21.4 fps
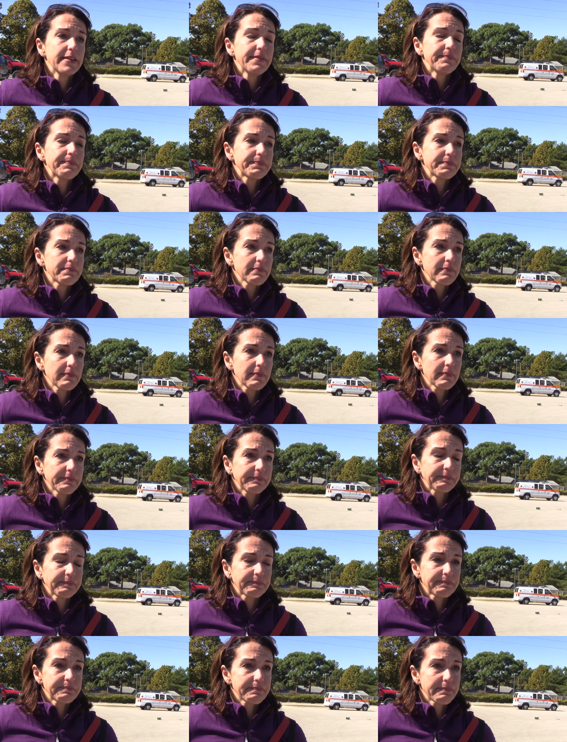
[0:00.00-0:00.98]

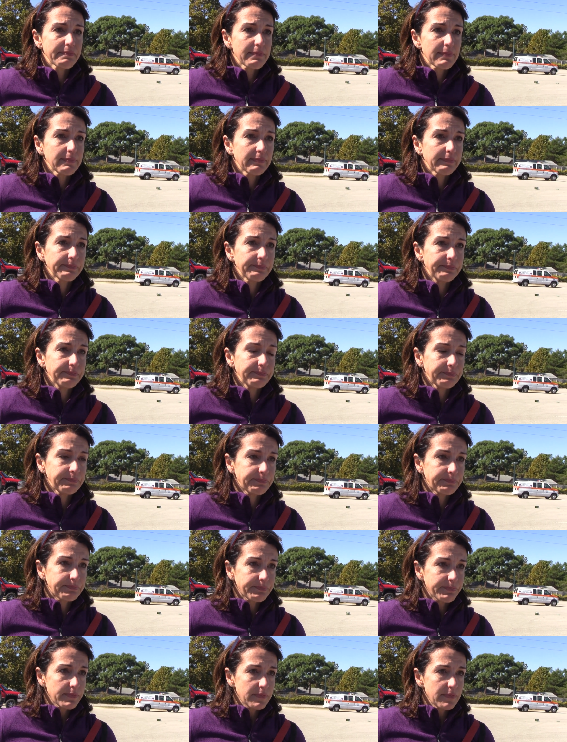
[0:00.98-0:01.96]

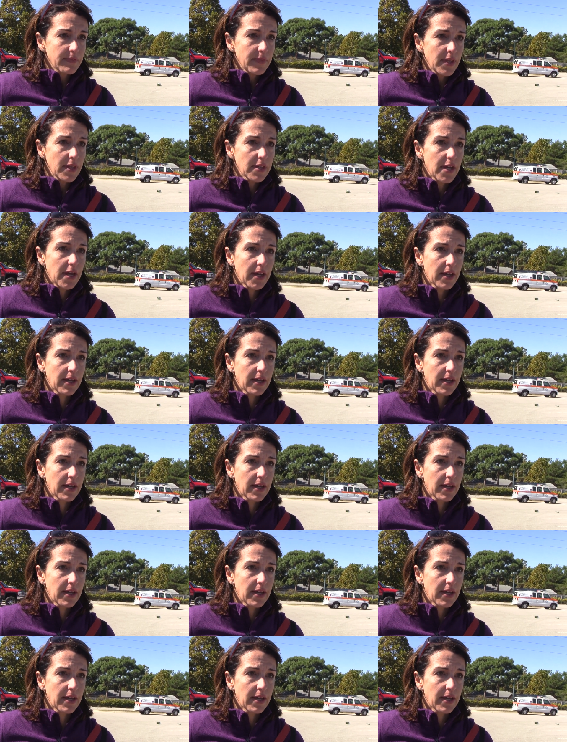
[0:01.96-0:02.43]
No one is speaking in this clip.